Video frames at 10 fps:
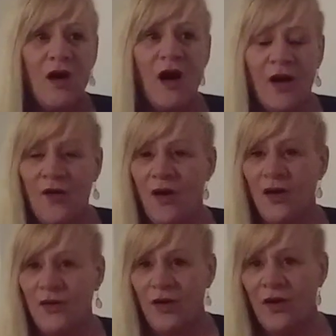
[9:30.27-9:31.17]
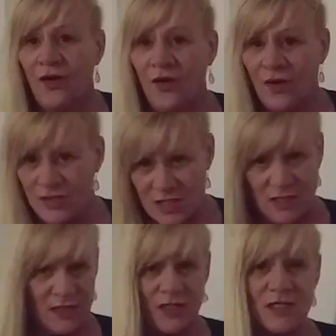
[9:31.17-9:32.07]
a
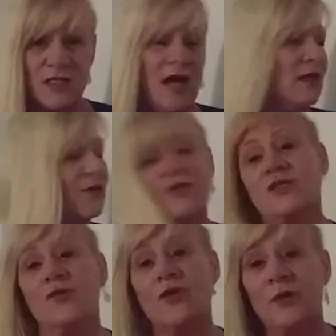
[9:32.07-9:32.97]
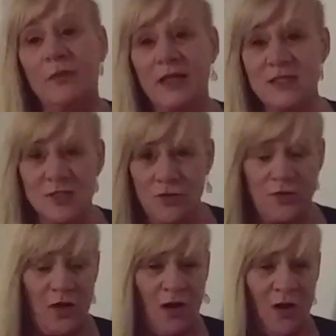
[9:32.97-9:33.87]
senior detective in Torquay Police
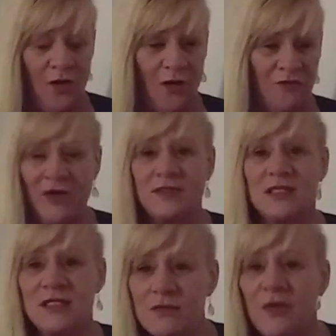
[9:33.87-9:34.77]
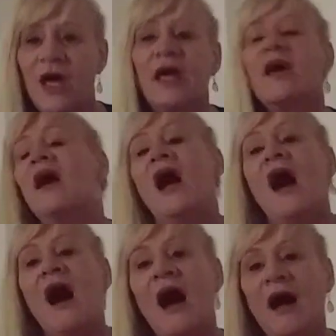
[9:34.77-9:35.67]
took a fancy to me.
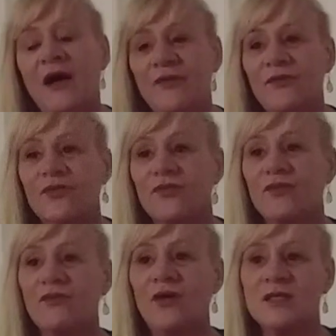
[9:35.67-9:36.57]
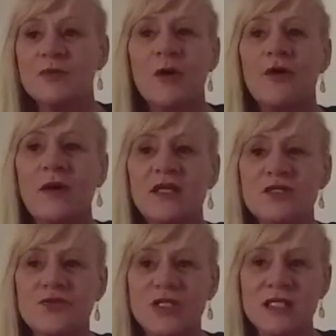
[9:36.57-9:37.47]
And I spoke about
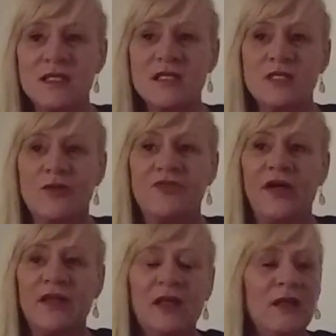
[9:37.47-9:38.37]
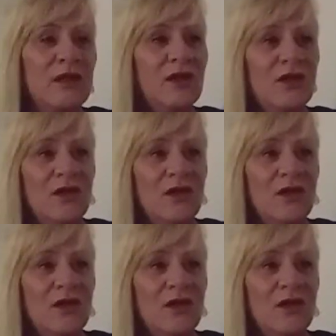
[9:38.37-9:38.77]
this recently to a friend, and